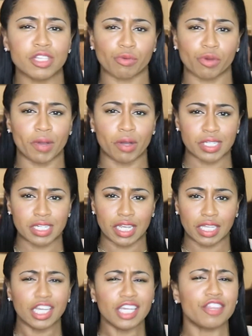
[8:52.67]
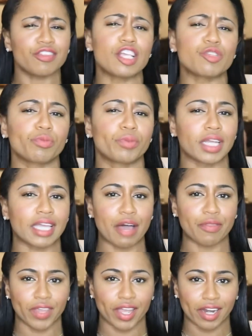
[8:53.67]
that we're posting. Look at the things we're putting
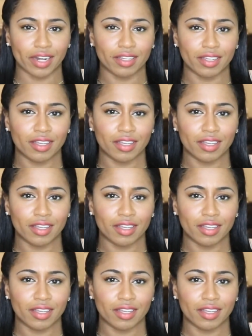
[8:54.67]
out there.